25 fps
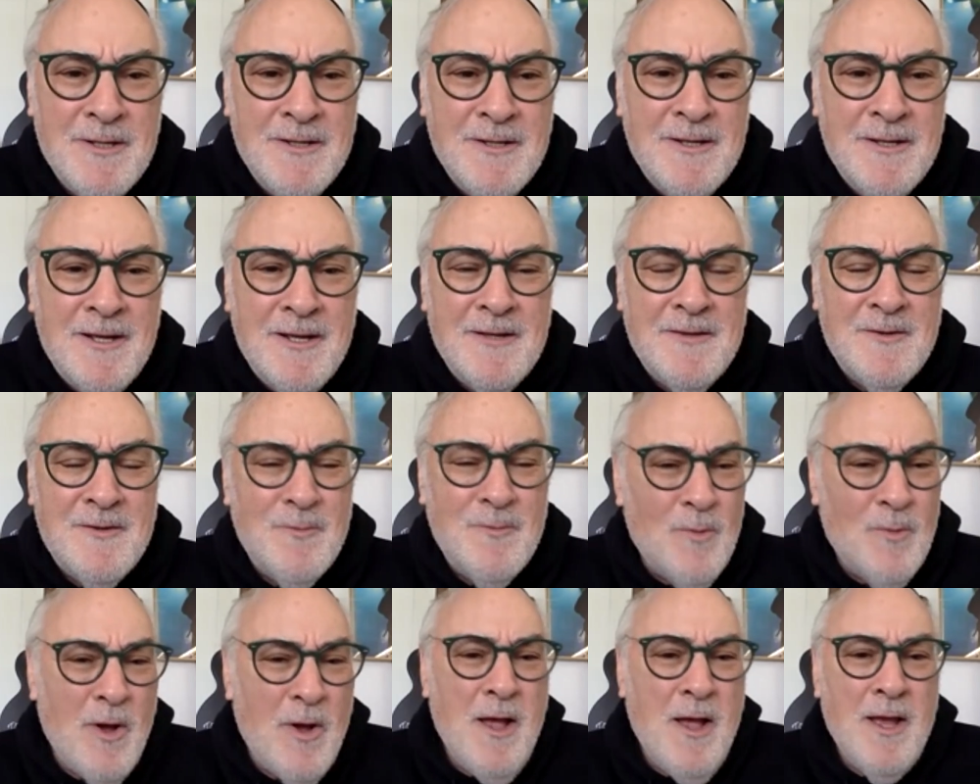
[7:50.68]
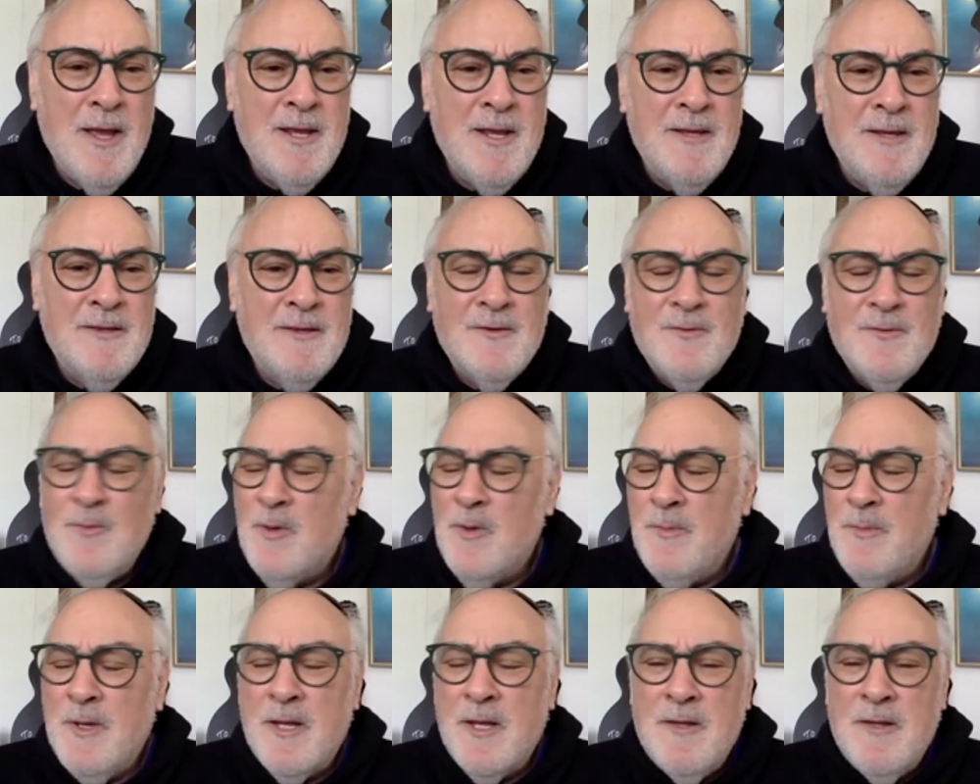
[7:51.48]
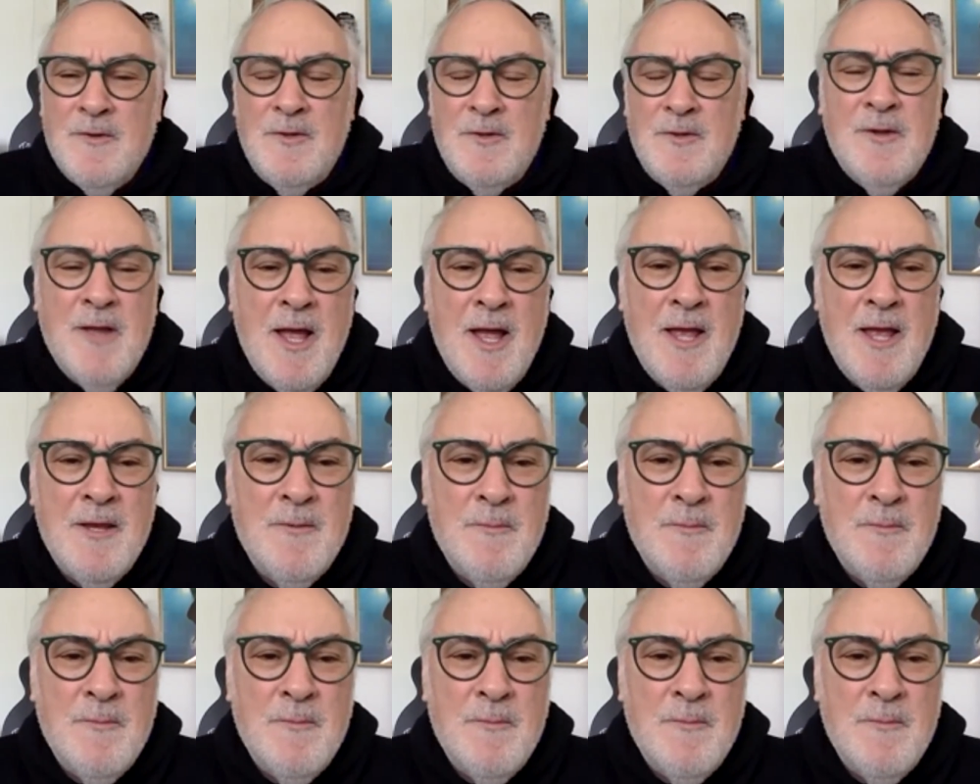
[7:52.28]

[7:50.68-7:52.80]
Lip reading: I said, why? He says, well, because you got